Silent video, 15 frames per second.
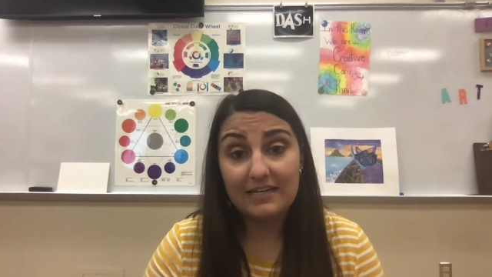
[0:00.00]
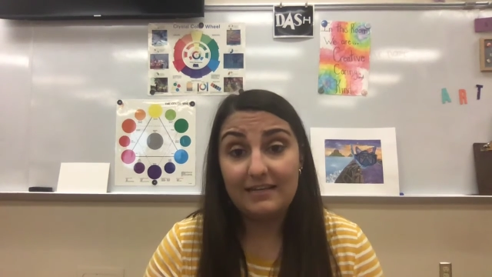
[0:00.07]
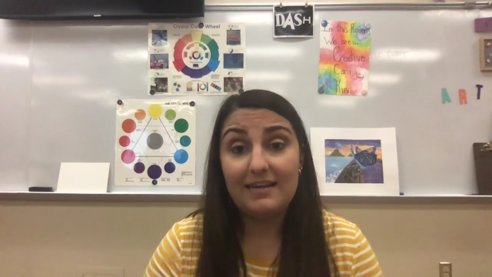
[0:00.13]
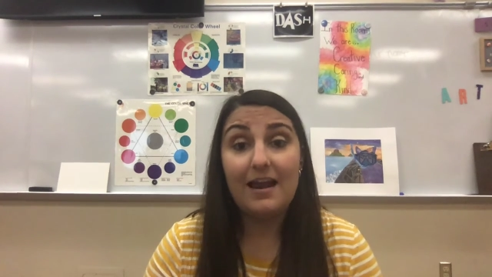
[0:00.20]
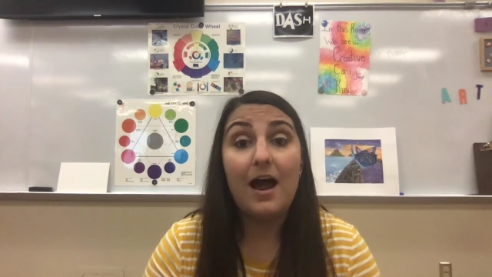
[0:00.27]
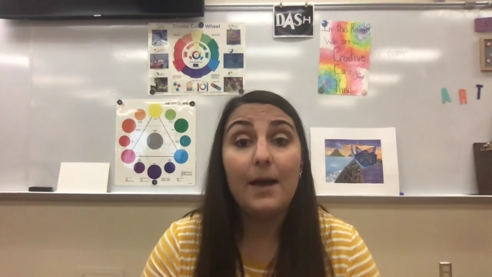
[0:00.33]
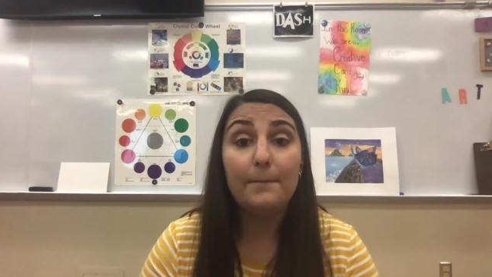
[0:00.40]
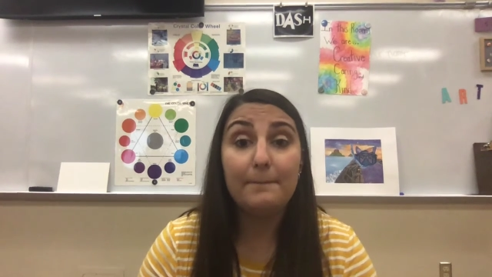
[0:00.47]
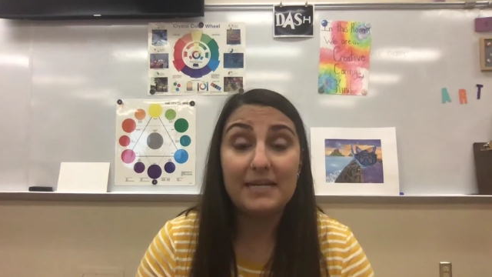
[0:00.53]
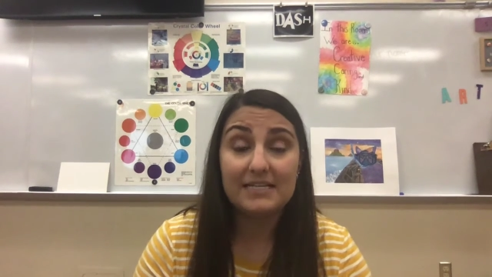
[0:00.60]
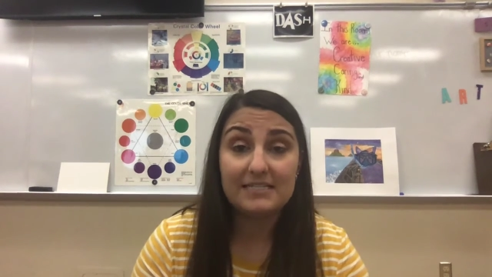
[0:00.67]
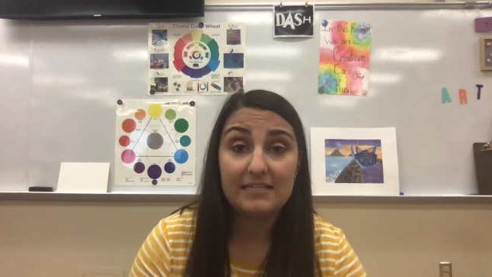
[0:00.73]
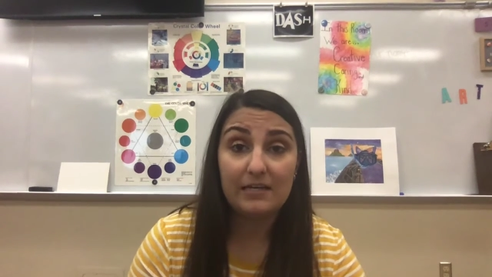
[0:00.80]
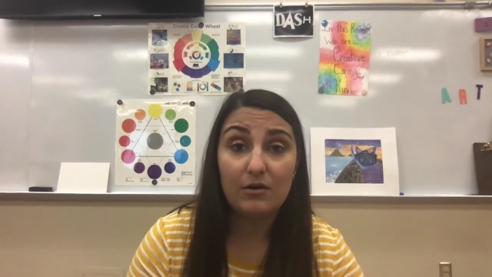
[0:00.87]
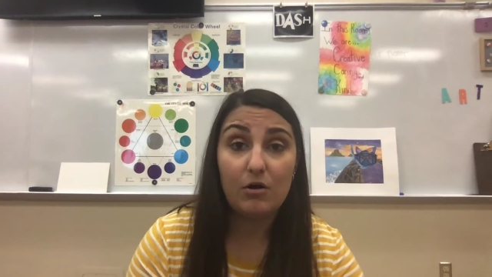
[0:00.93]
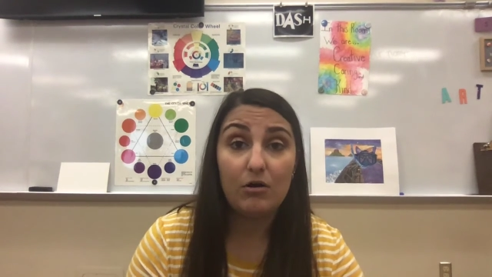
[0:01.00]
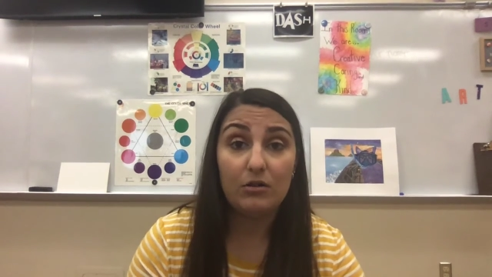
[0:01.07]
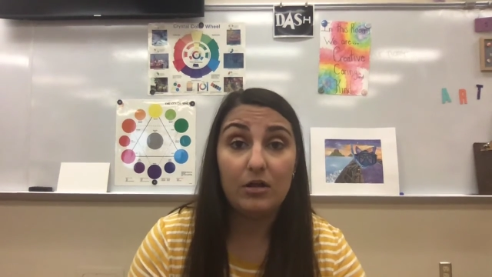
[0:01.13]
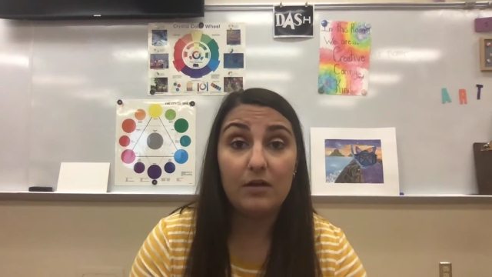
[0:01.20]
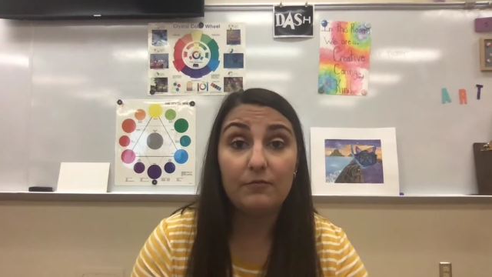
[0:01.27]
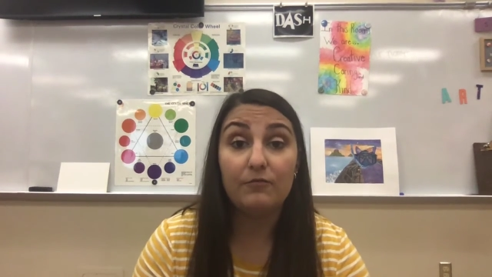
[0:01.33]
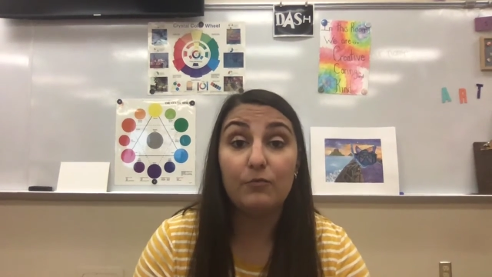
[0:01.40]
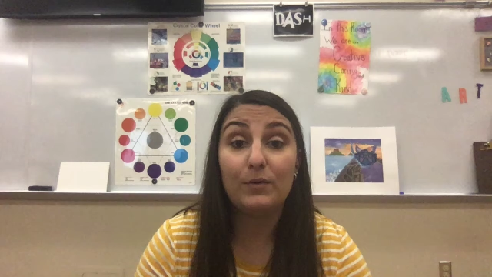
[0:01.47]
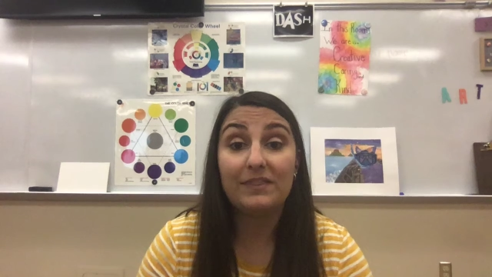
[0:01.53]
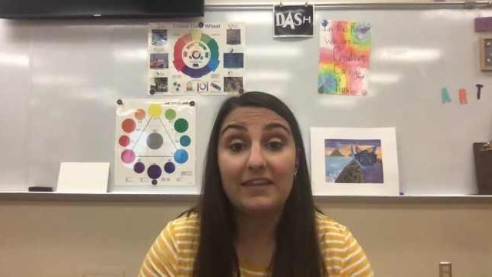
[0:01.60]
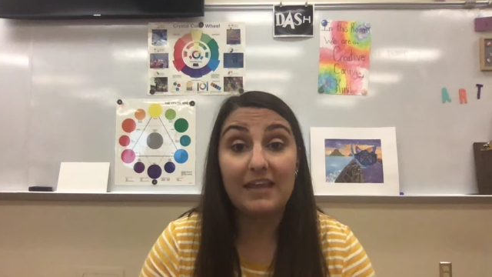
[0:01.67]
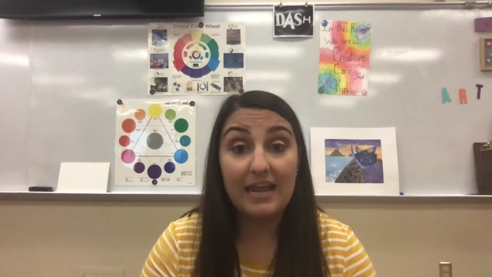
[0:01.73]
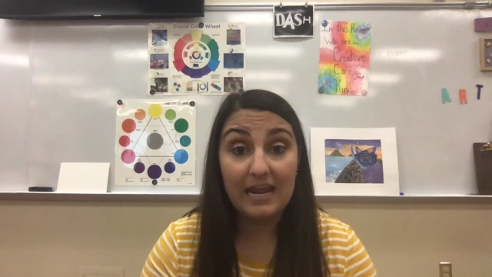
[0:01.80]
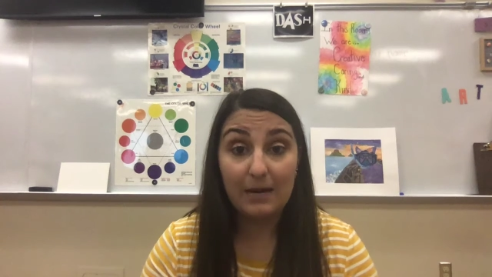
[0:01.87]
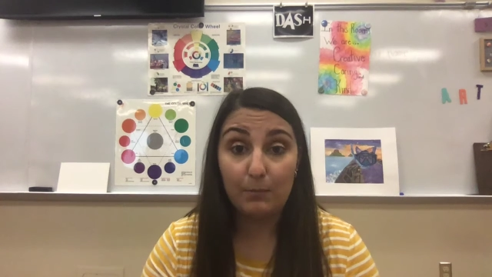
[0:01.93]
and not basing it all off of what the
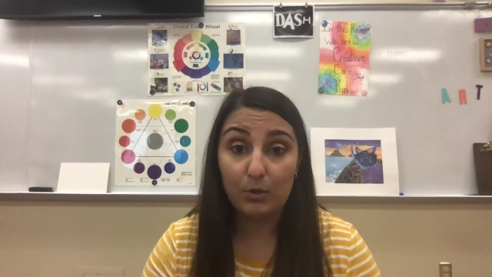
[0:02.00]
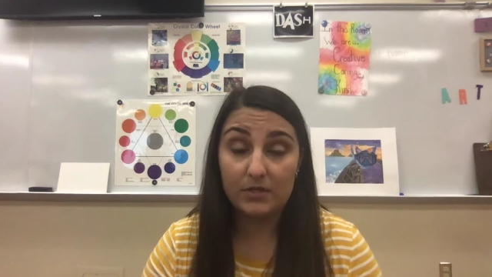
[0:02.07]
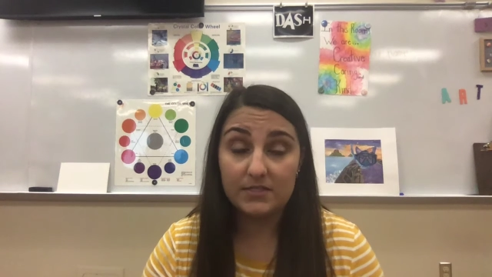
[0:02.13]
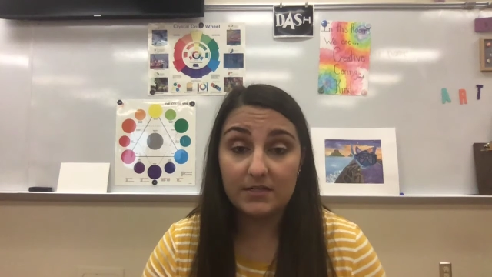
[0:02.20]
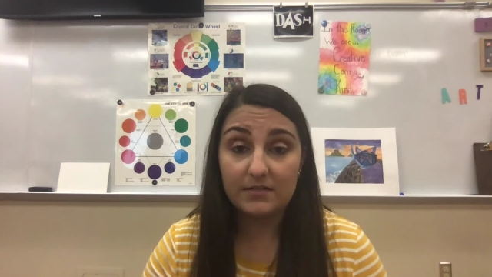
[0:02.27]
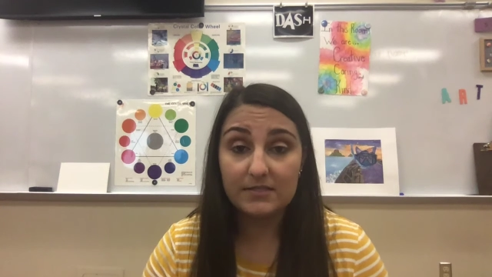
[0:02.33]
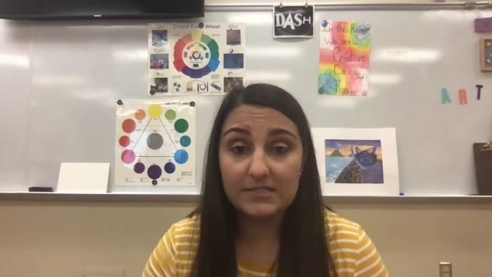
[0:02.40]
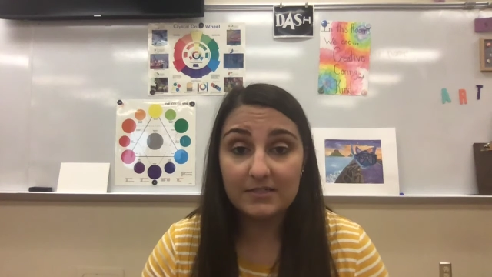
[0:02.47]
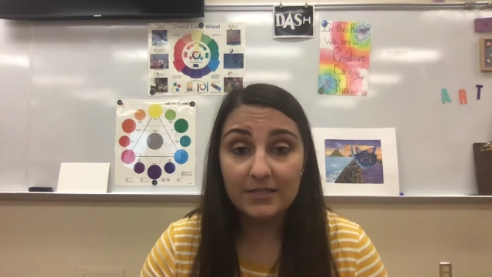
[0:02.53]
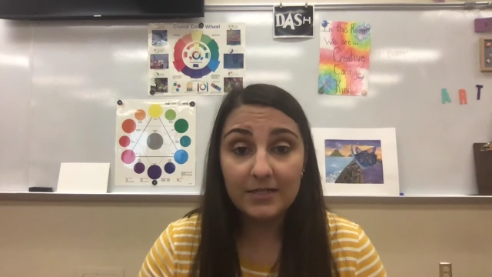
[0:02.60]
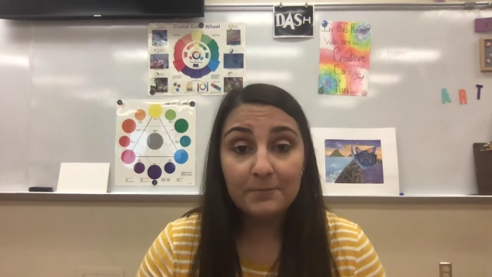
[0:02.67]
camera does.